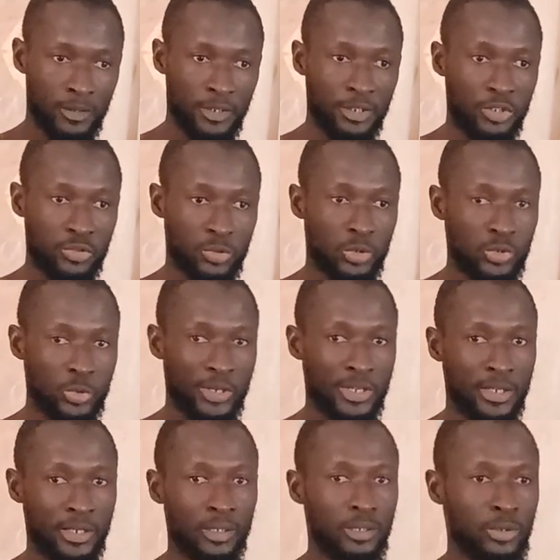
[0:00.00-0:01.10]
It is also
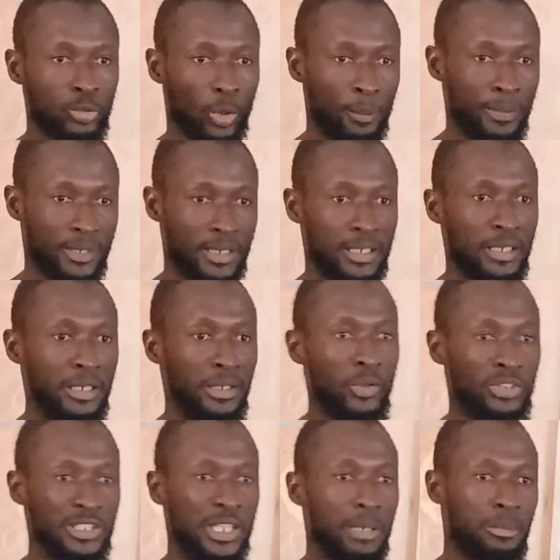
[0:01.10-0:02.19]
a topic in your
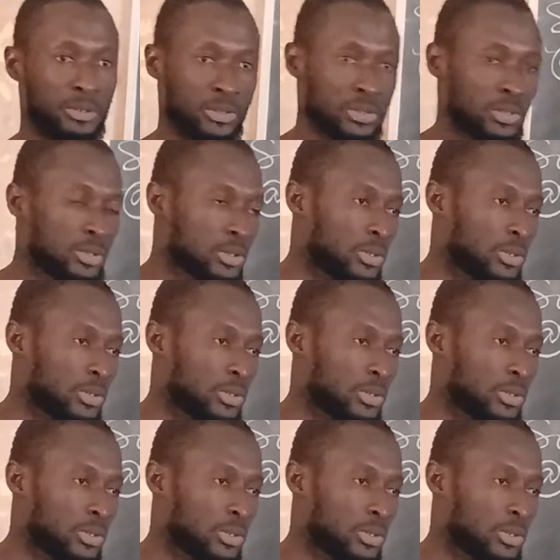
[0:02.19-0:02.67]
syllabus.